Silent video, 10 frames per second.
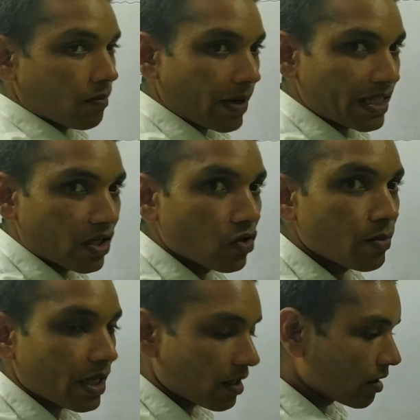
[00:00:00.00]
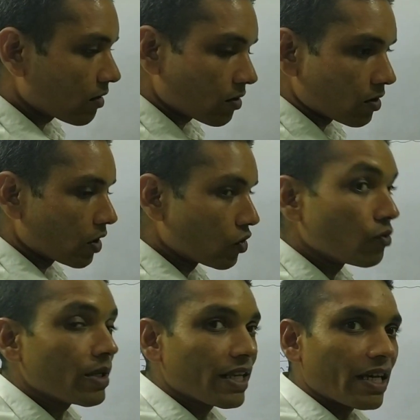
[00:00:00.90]
By the
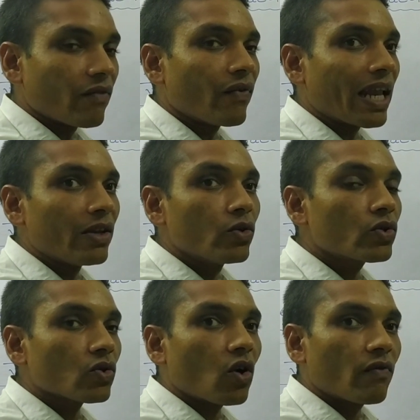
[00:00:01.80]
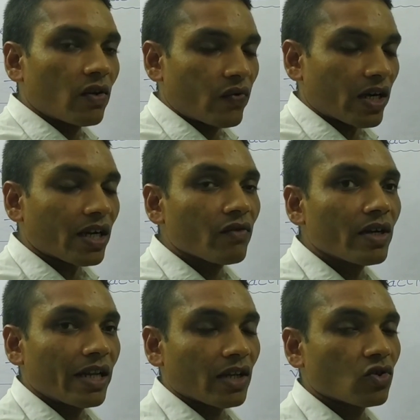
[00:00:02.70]
numerical values of refractive
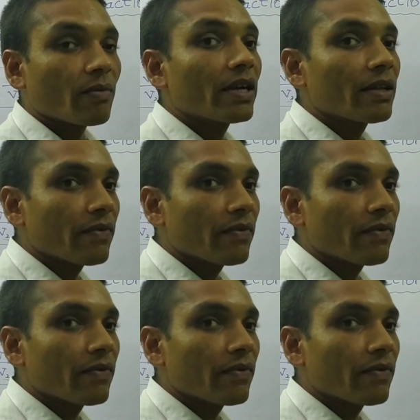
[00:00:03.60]
index of